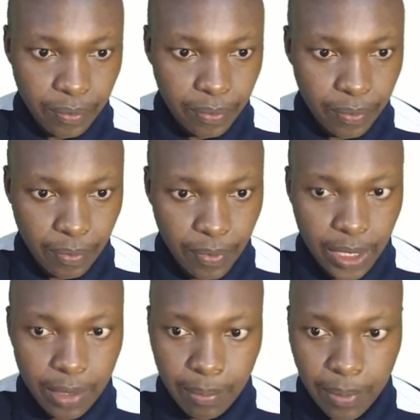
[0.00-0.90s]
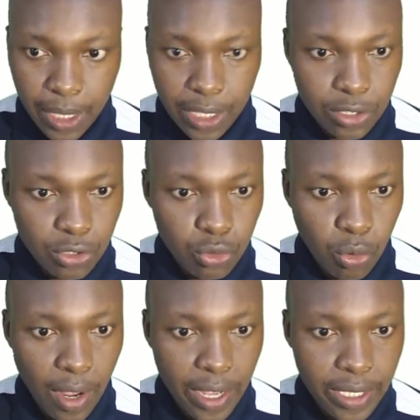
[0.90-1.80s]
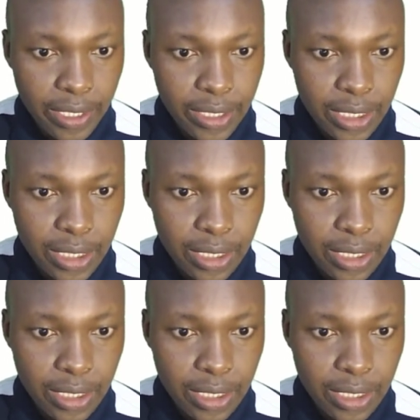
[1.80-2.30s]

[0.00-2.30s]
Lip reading: then plus twice